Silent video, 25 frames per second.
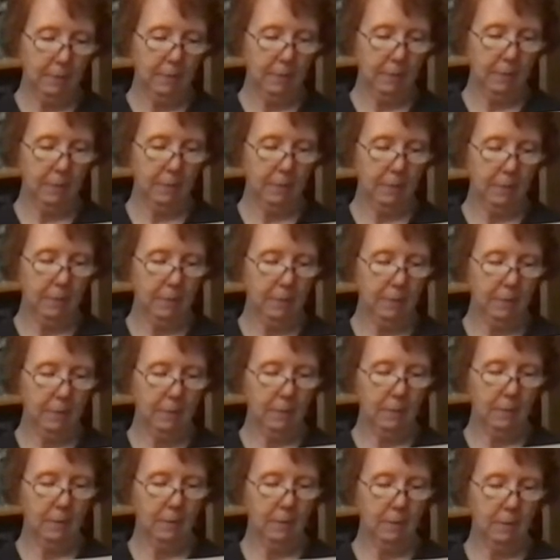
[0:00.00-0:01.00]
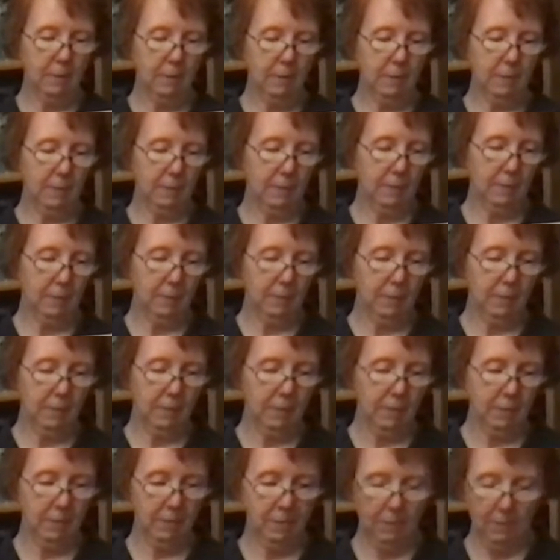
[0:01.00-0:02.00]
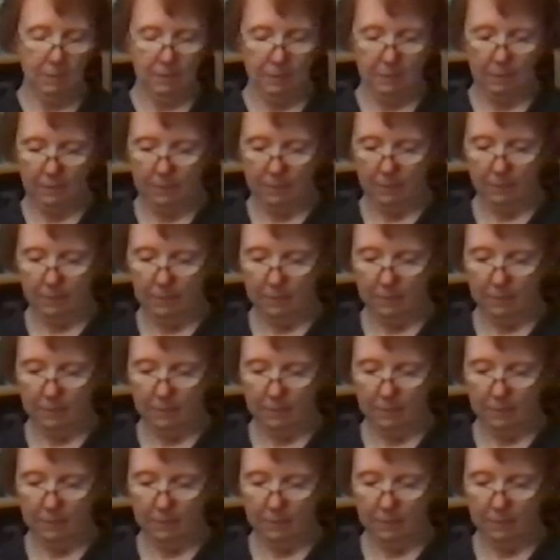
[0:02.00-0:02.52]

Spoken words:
No words are spoken by the person on screen.